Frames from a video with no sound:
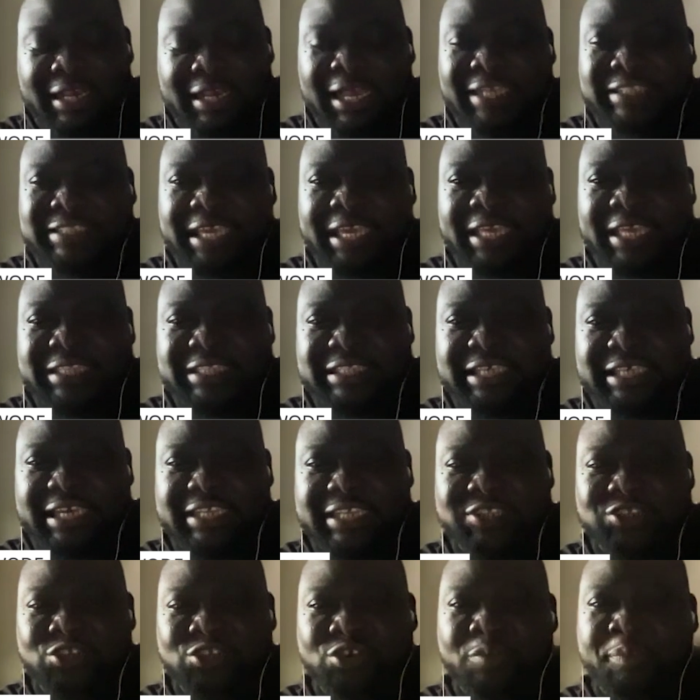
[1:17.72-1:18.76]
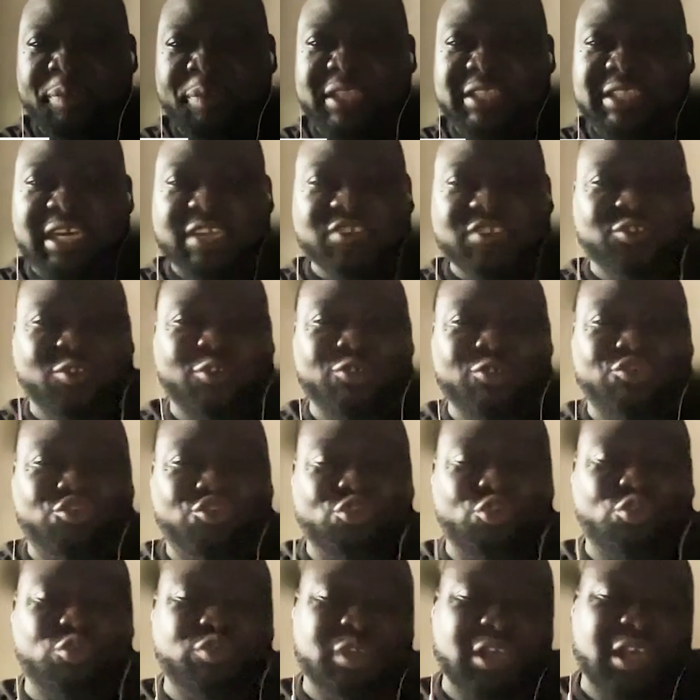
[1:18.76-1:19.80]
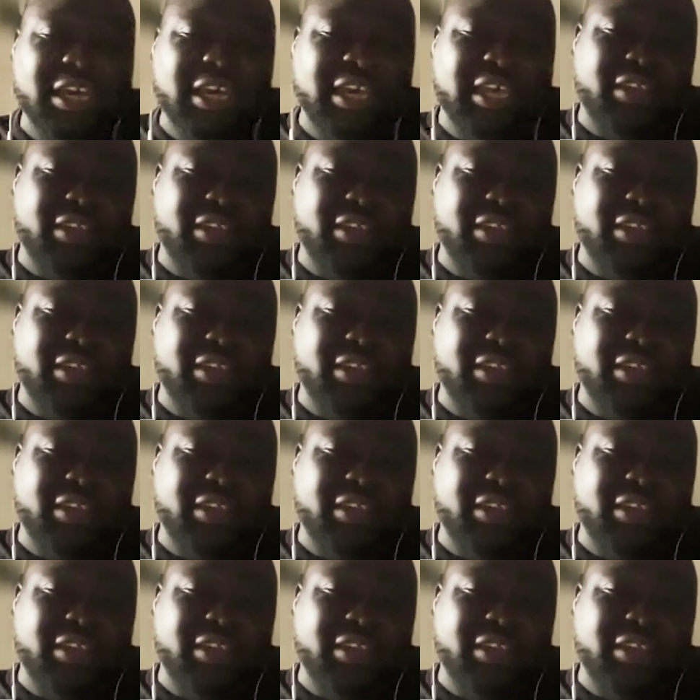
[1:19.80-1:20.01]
last 8 years, your party has controlled